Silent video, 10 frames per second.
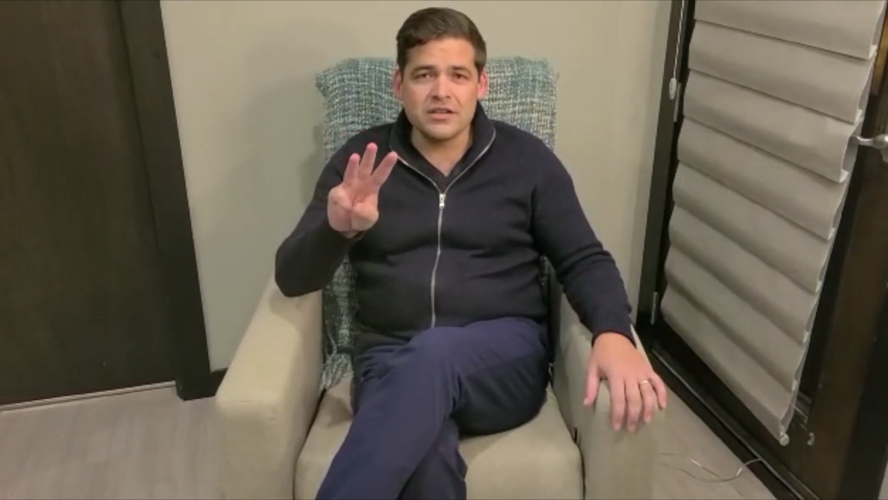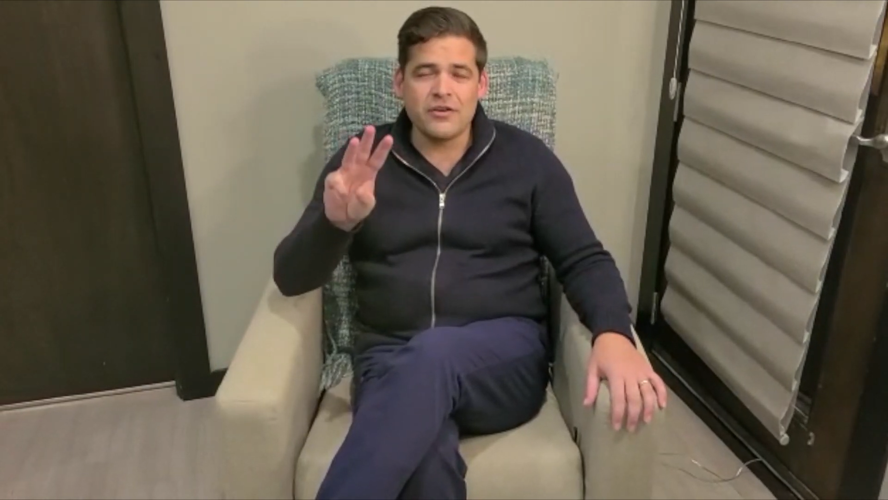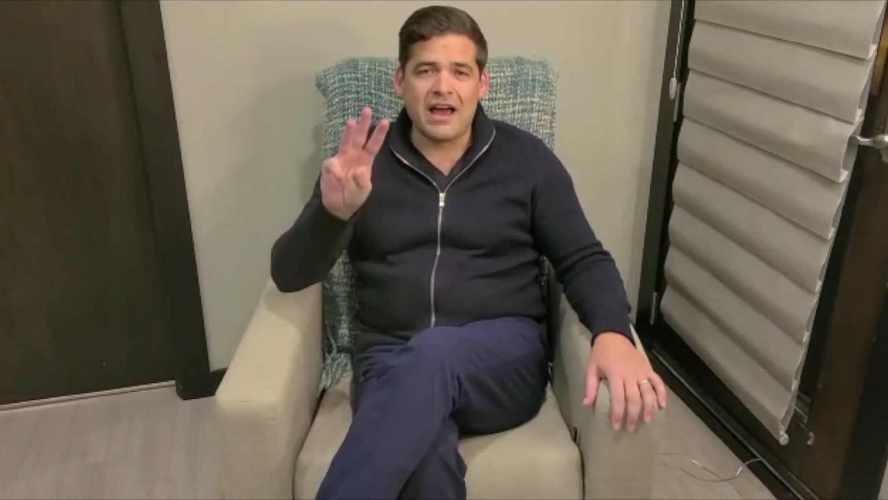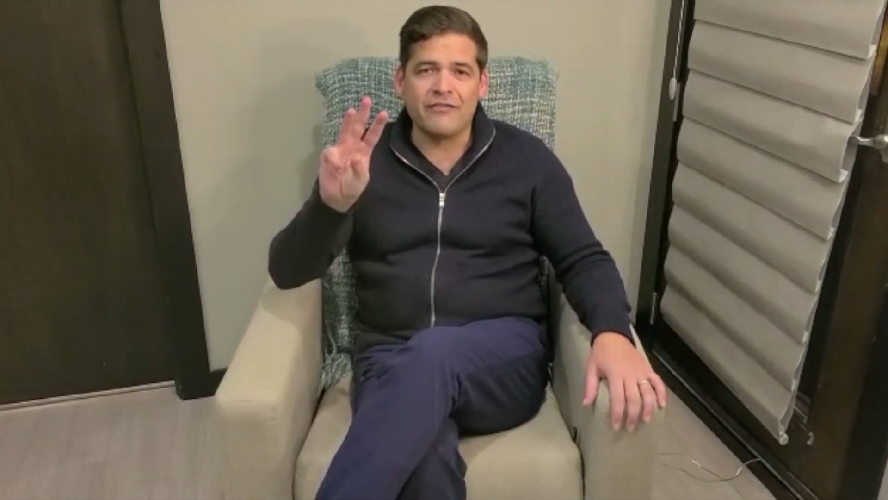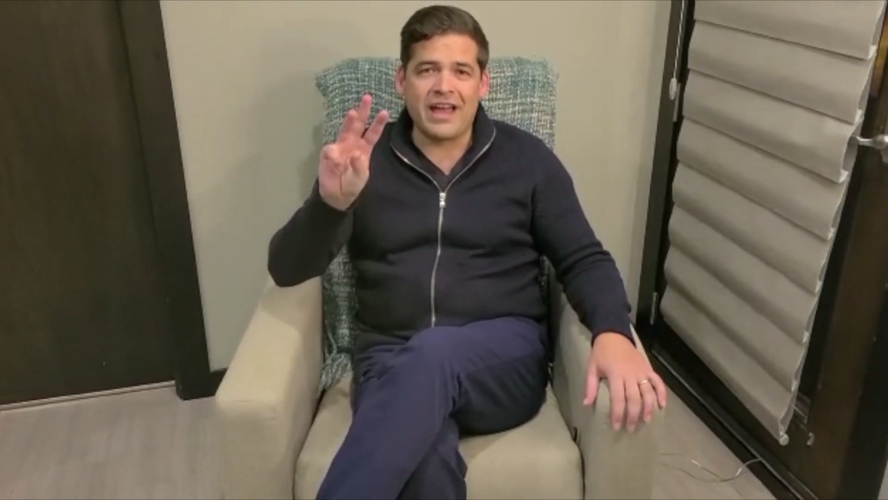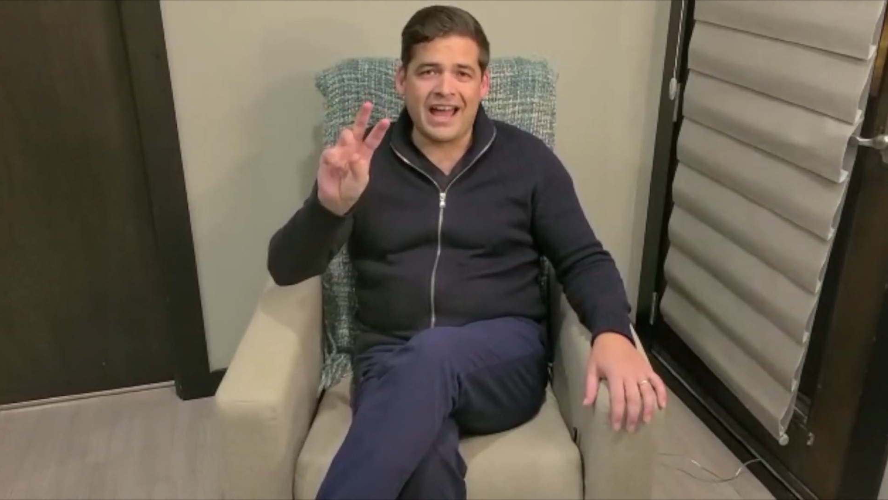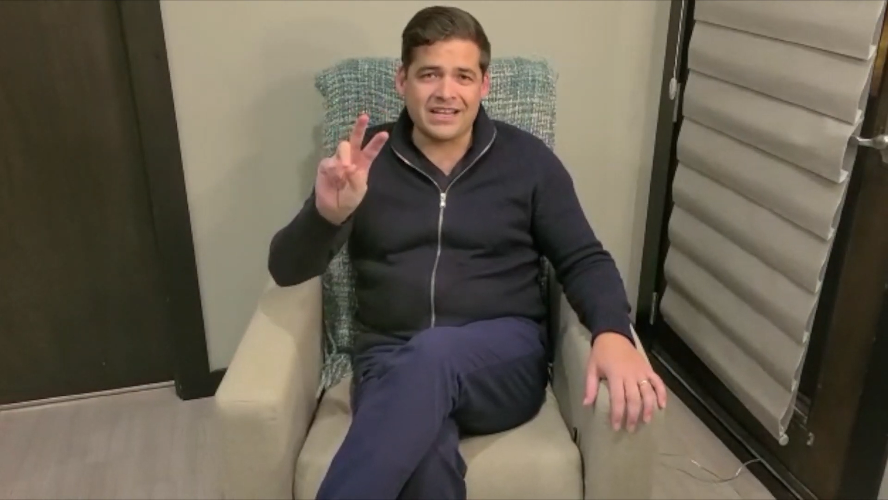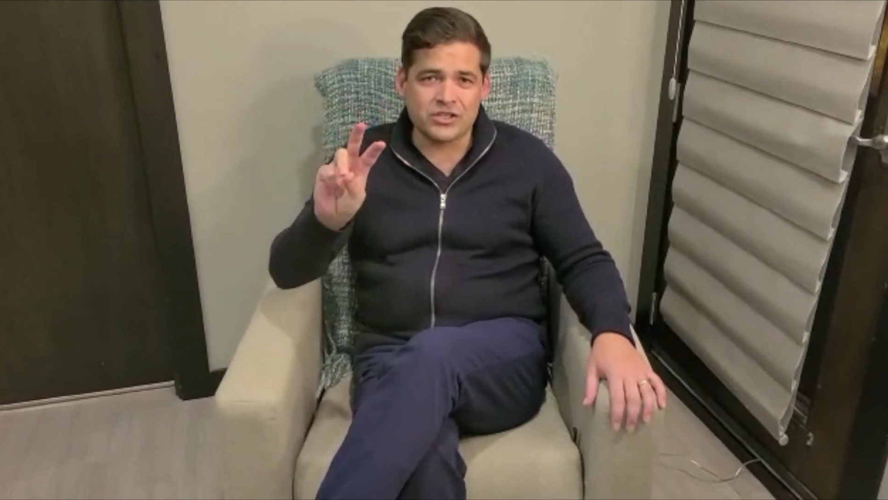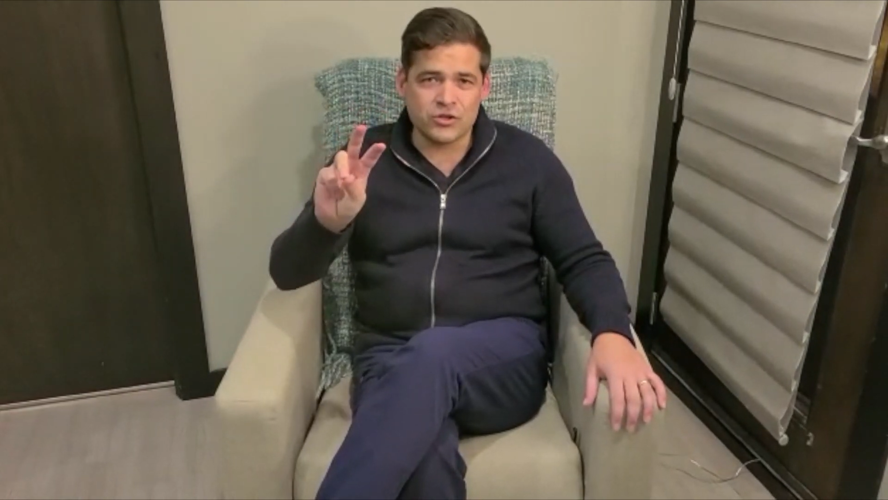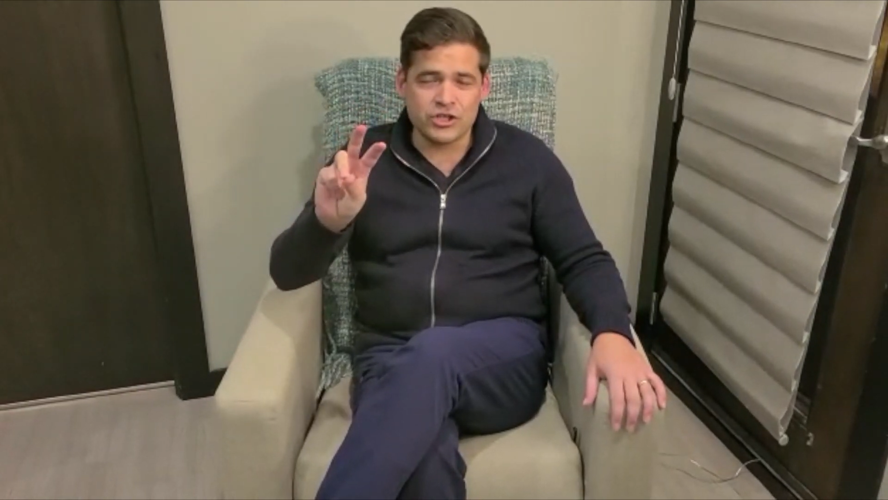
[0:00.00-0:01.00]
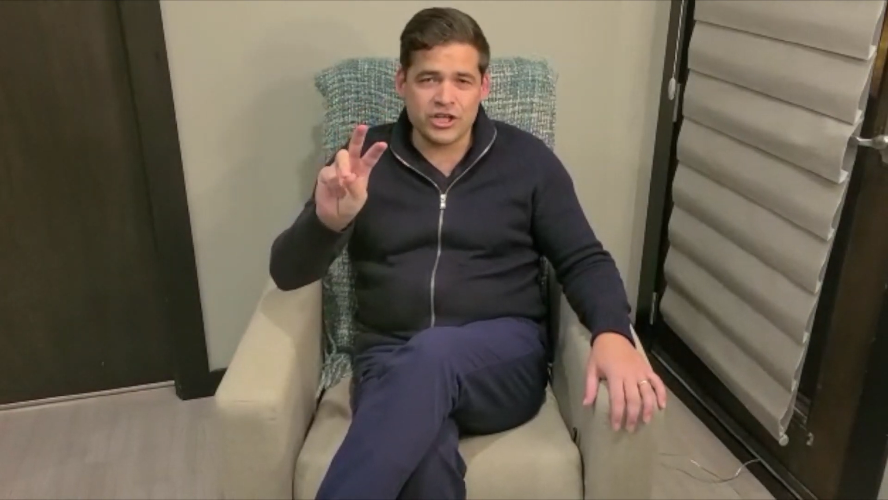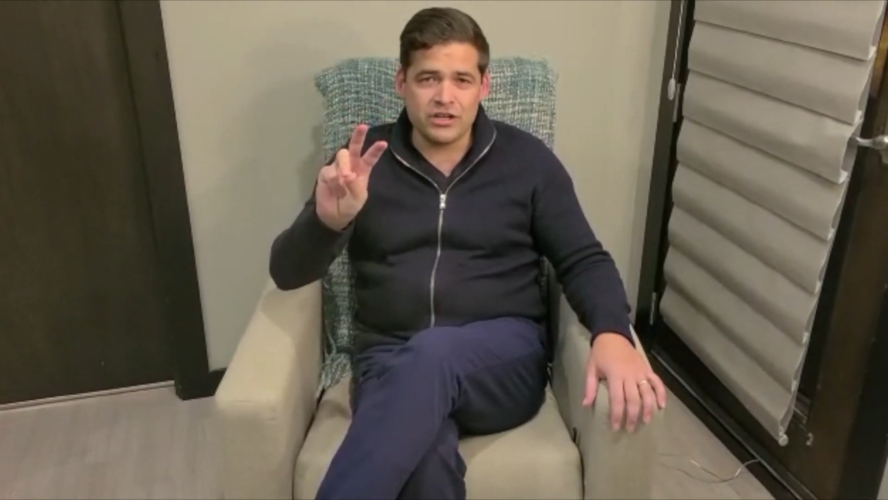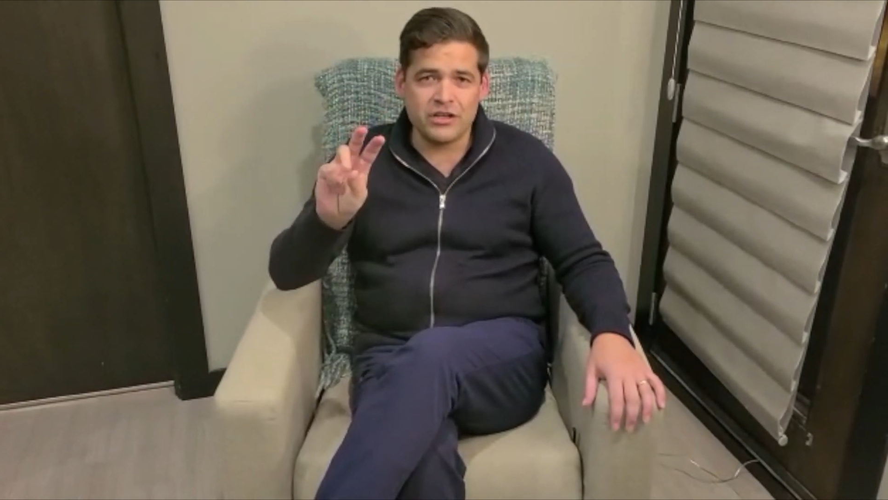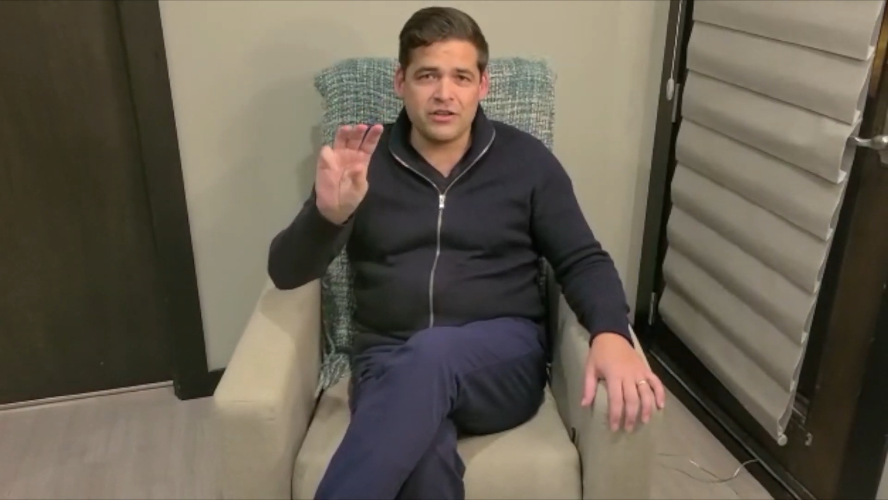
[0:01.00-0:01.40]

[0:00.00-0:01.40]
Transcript: you have estrogen,